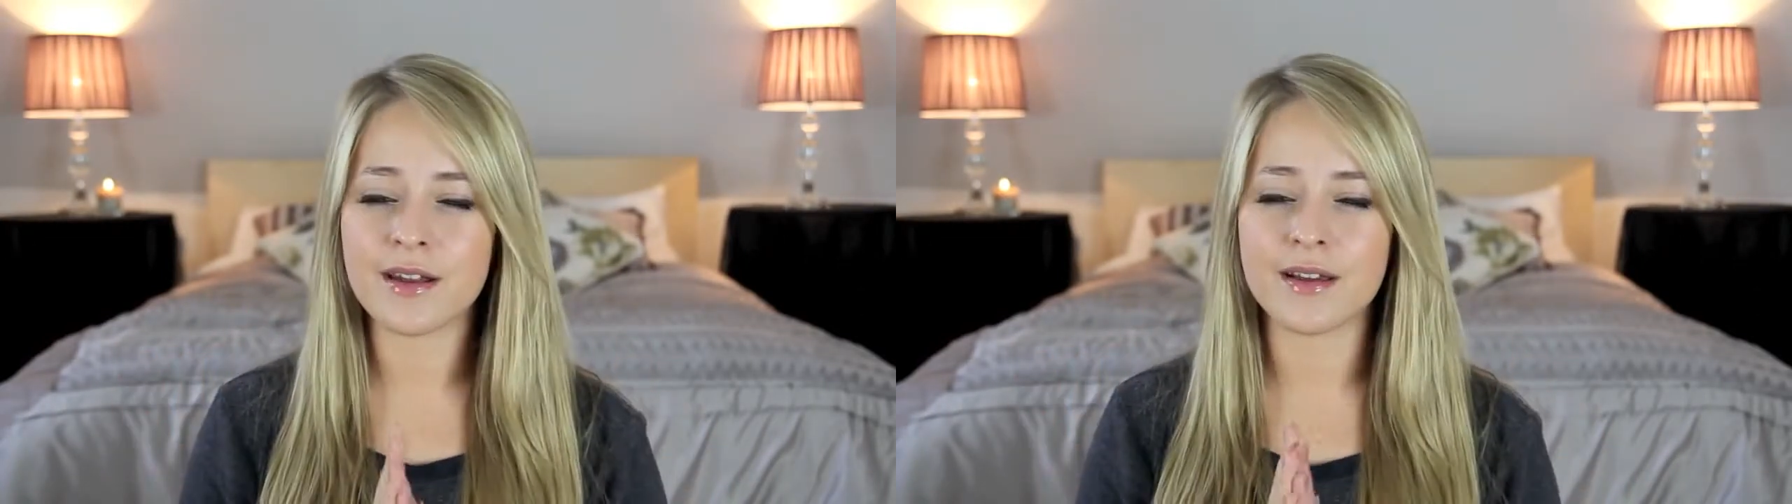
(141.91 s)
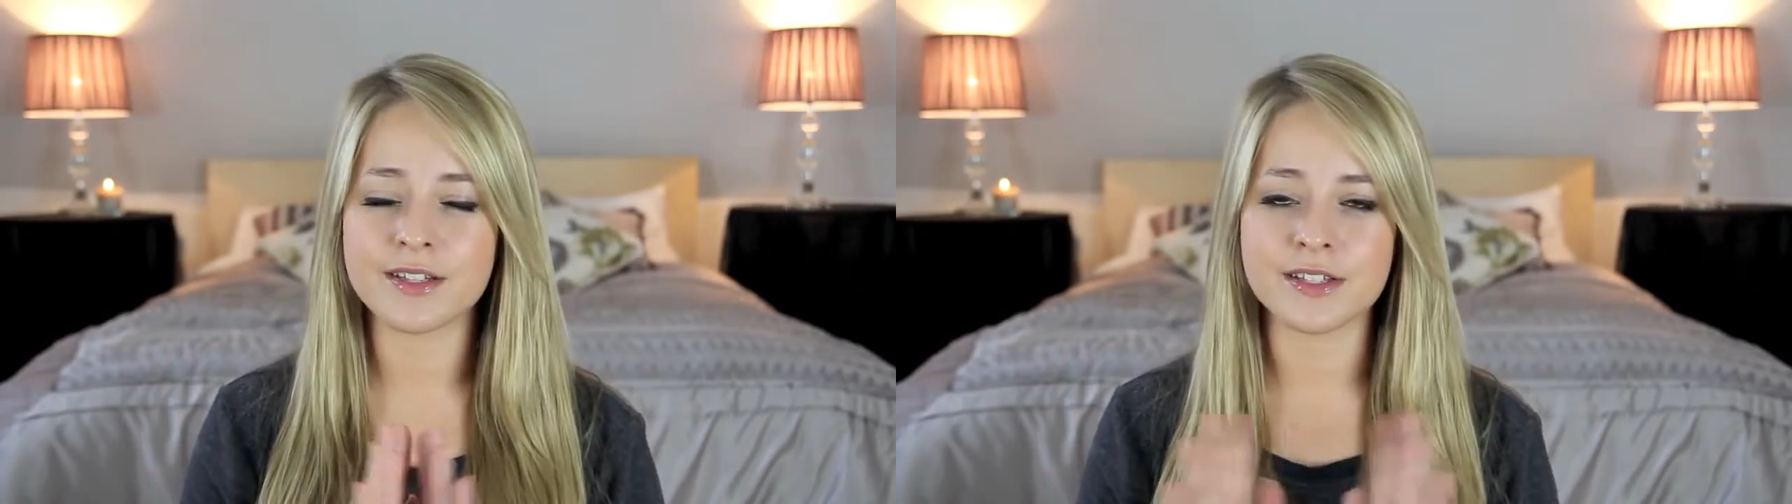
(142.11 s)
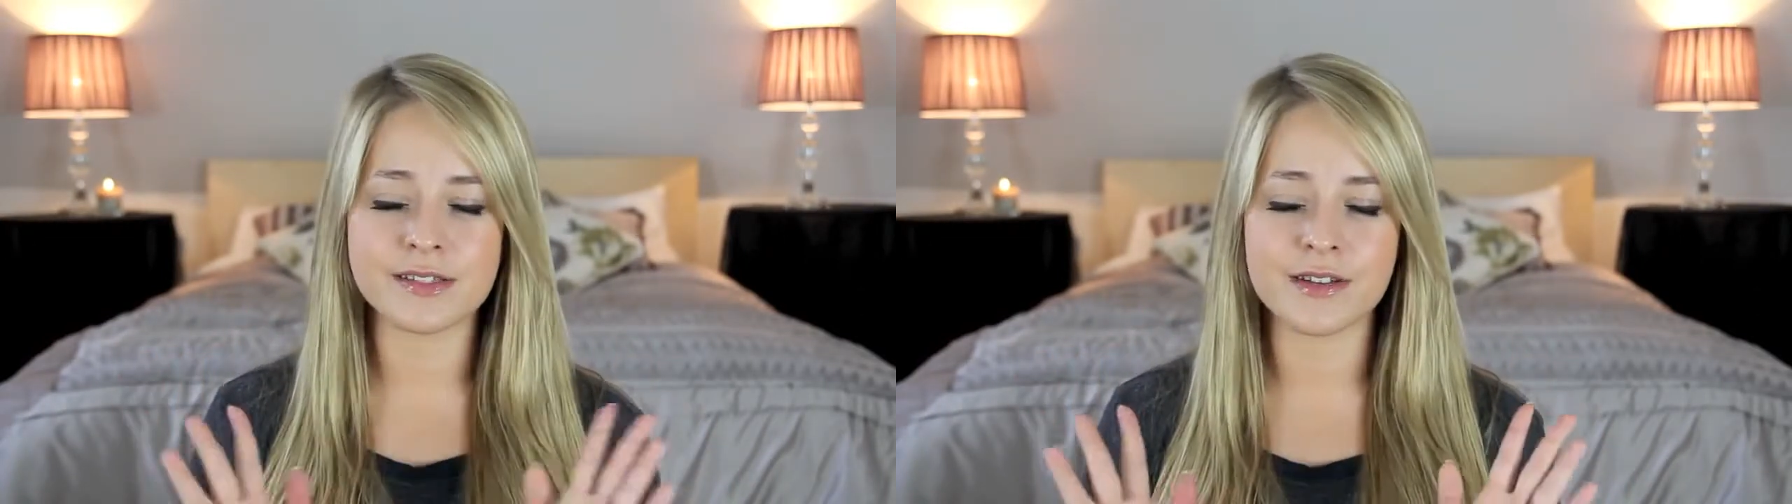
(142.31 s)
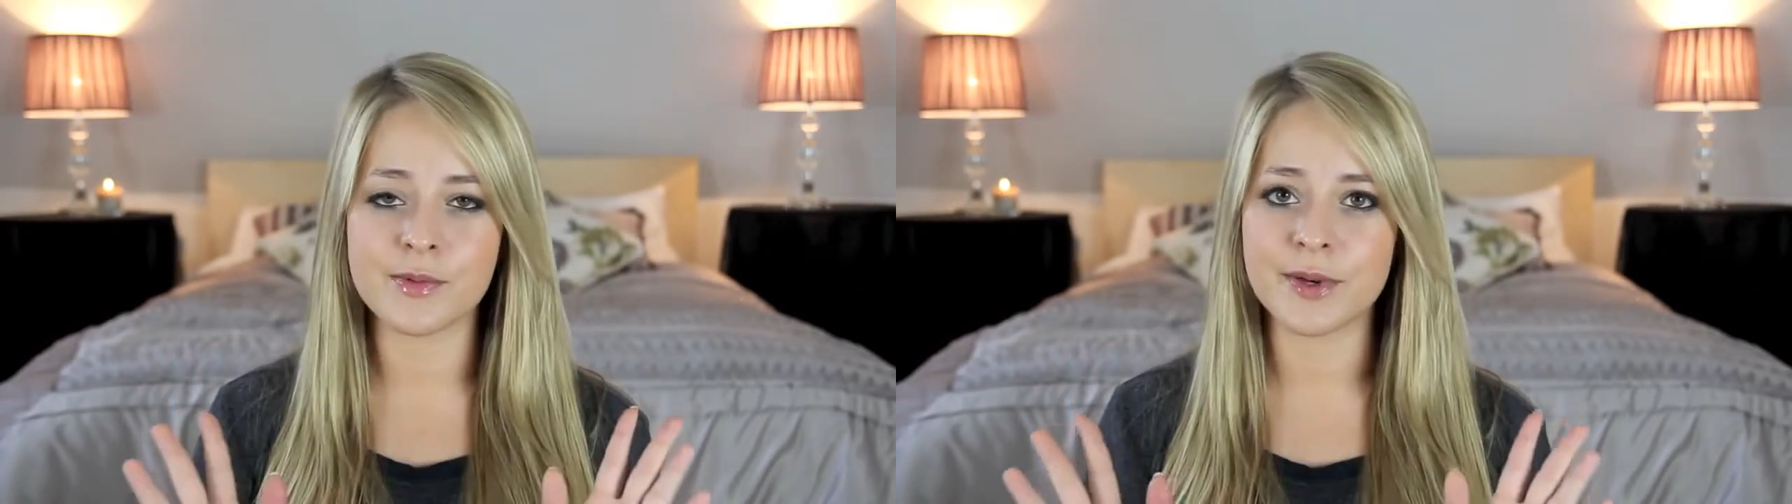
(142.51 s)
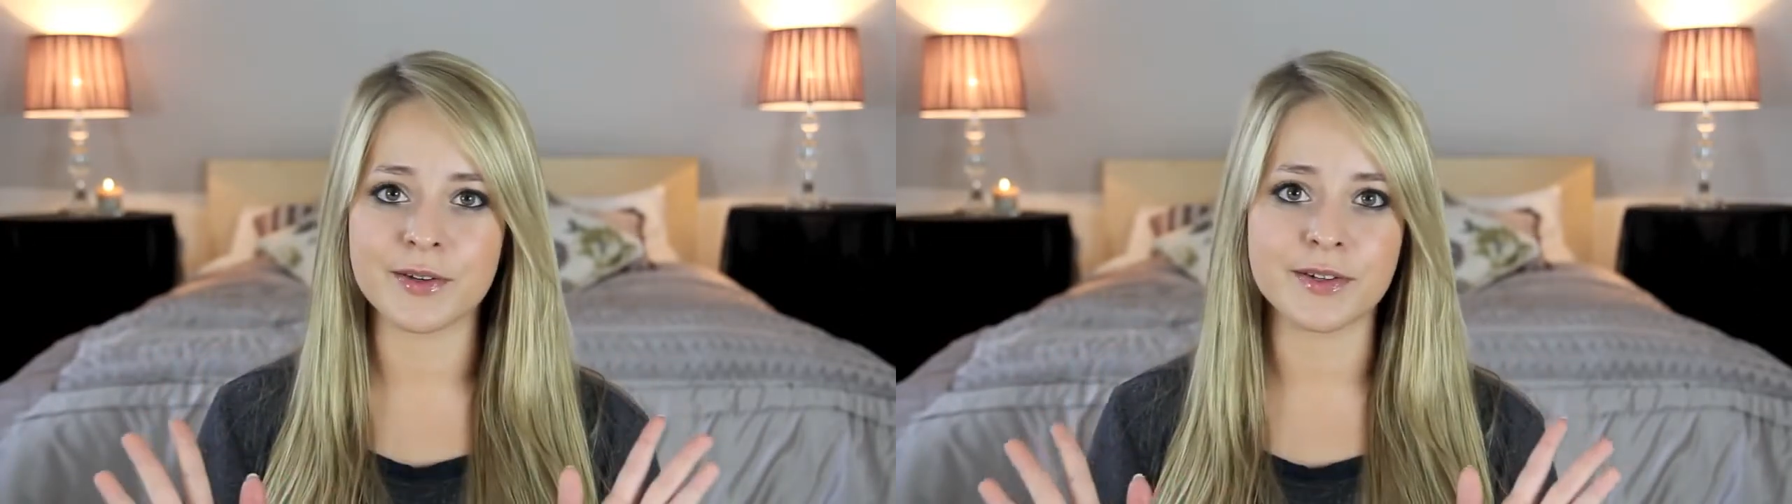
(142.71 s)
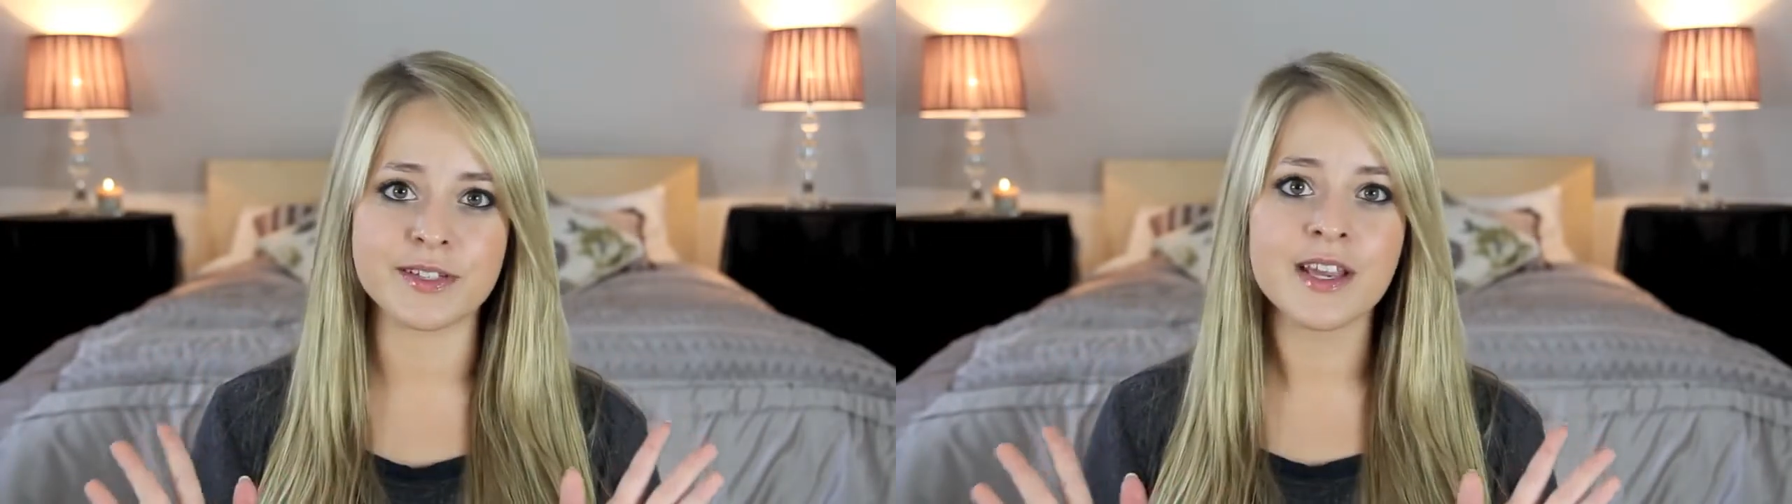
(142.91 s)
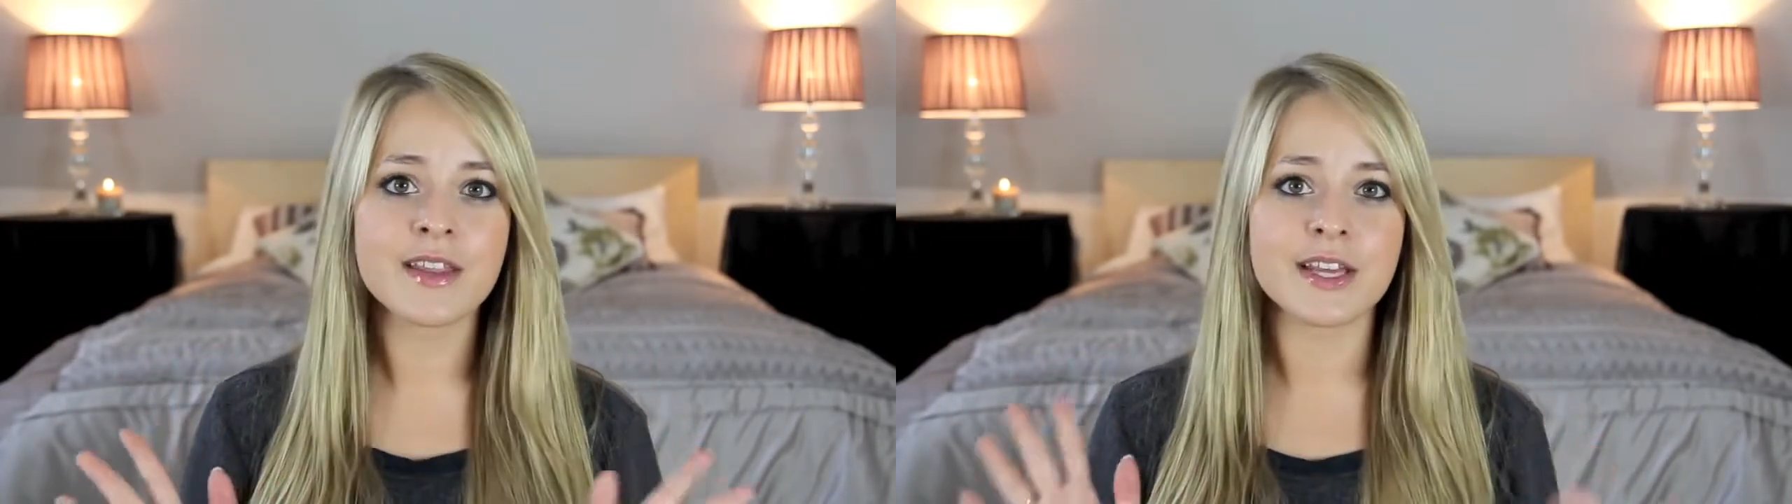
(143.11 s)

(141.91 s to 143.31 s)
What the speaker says: and I just, oh my god,